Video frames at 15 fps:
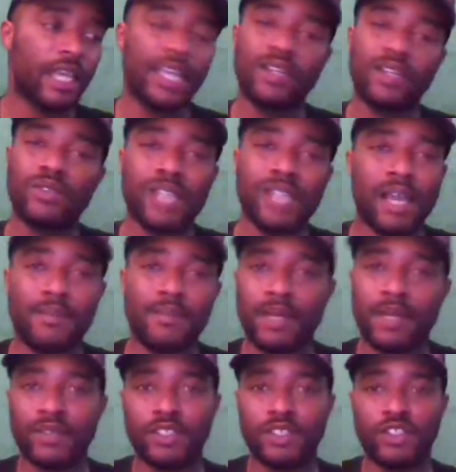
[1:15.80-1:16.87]
ain't no
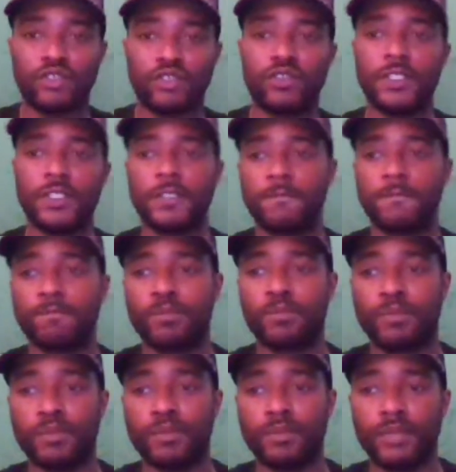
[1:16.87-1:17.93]
time out in the streets.
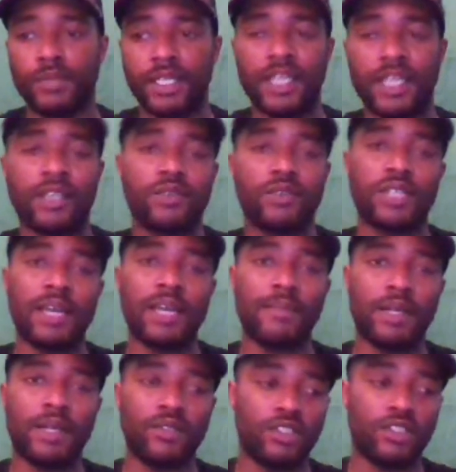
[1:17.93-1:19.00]
It ain't no
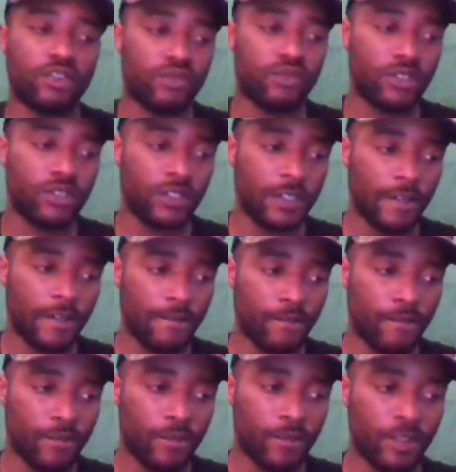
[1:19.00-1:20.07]
time out in the streets.
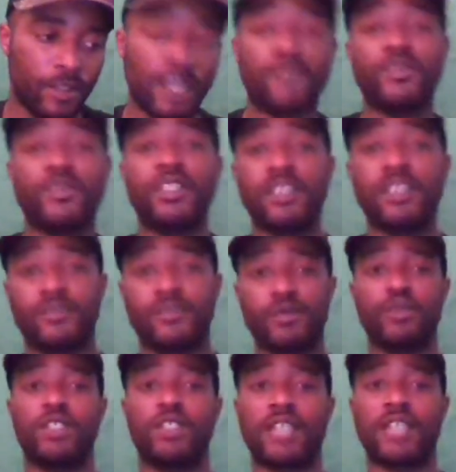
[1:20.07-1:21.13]
Definitely if
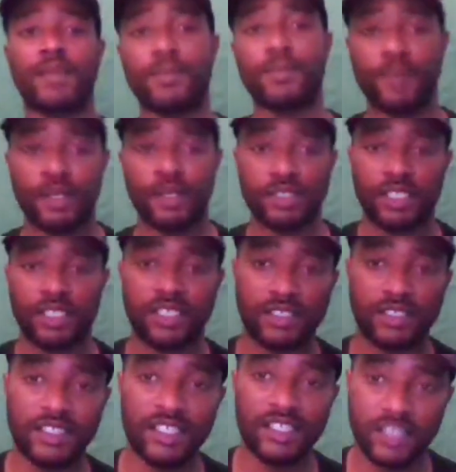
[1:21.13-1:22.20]
you're the type of person
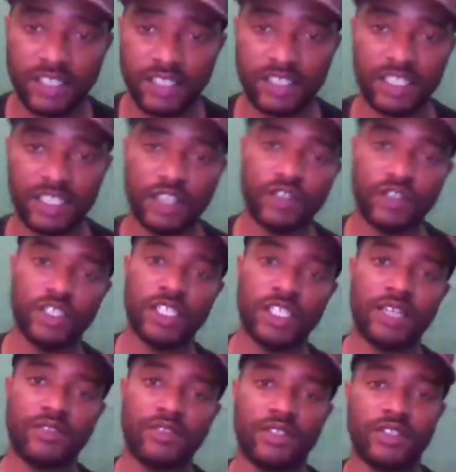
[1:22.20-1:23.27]
that's dishing this
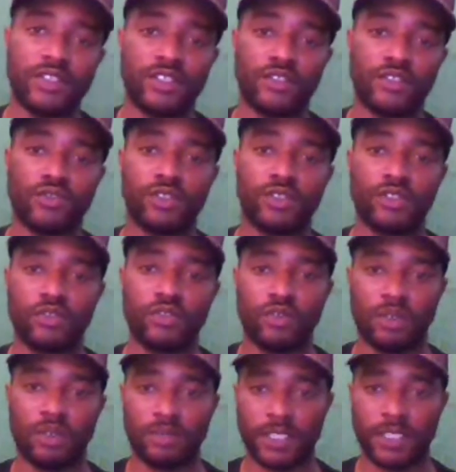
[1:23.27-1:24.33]
energy out there in the streets, you
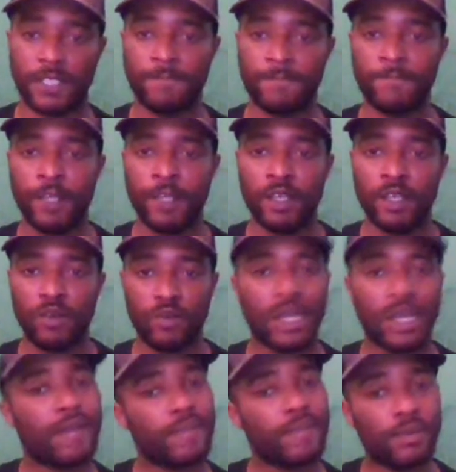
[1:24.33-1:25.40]
know what I'm saying?
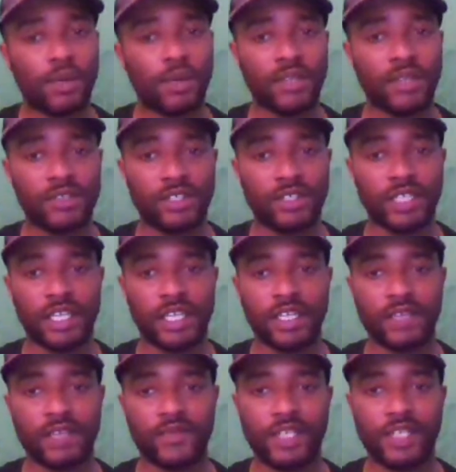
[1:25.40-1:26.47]
We got people out there,
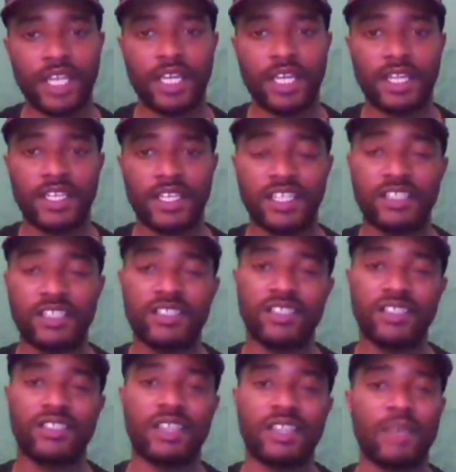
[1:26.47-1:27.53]
gang, every day that dish
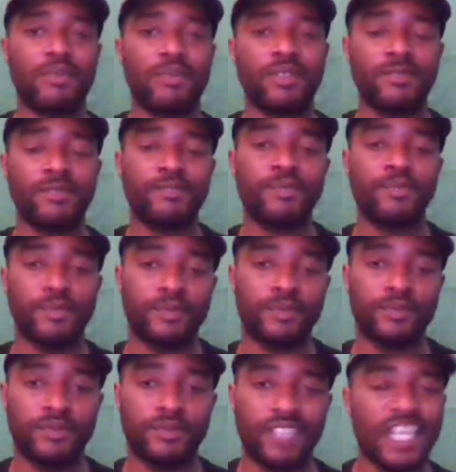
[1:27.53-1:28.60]
this type of
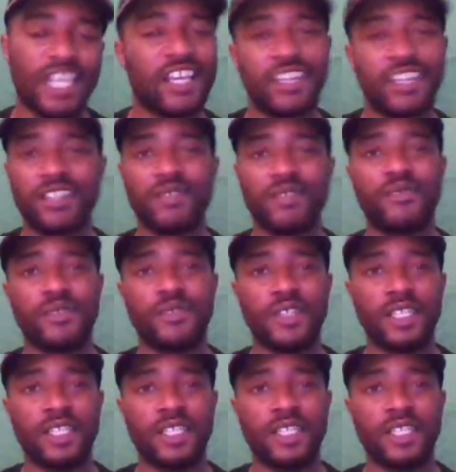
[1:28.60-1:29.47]
negative